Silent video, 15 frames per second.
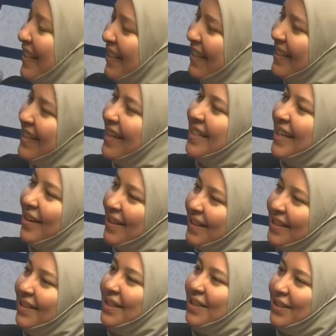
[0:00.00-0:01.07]
Sat down and
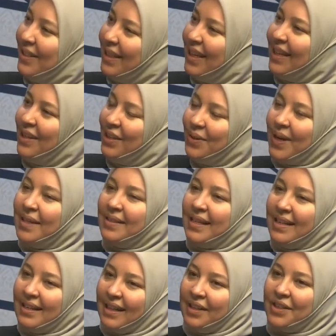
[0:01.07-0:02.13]
diligently
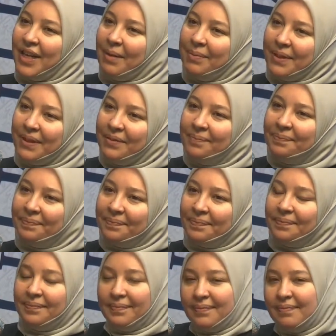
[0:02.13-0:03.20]
translated that chapter
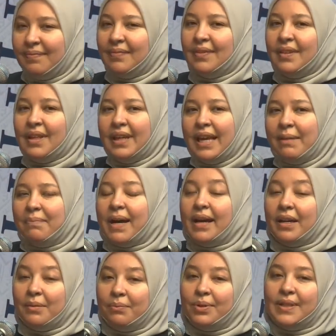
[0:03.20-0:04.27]
and came
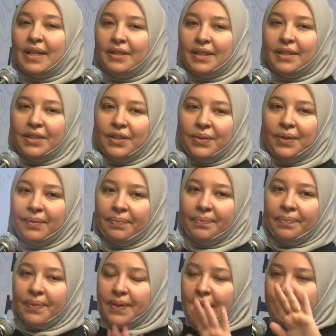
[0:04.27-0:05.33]
back and presented it to him
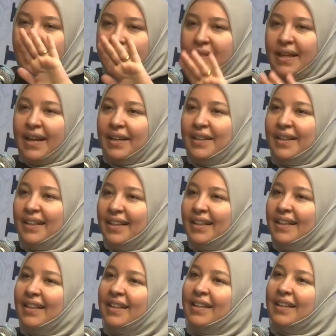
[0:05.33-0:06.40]
side by side.
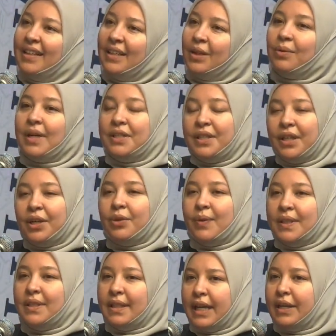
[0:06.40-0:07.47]
The criteria we
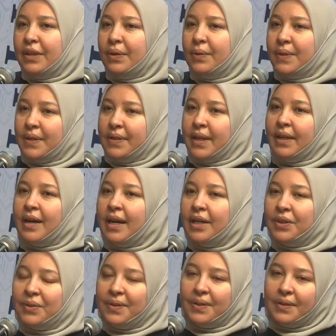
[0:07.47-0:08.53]
today use as
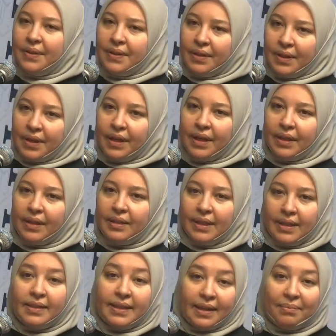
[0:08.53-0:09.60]
psychiatrists in the
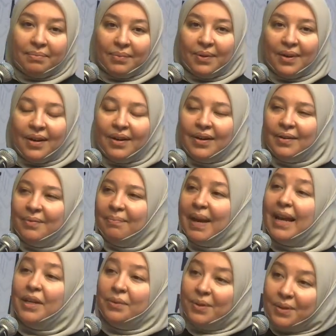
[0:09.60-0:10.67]
DSM, our
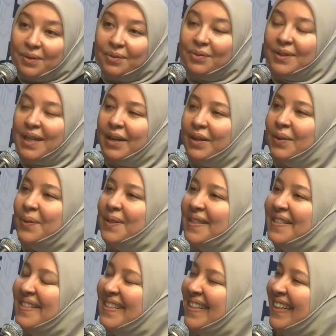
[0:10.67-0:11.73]
manual for
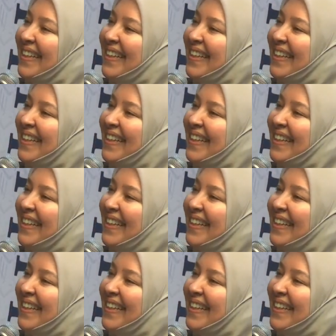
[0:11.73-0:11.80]
diagnosis,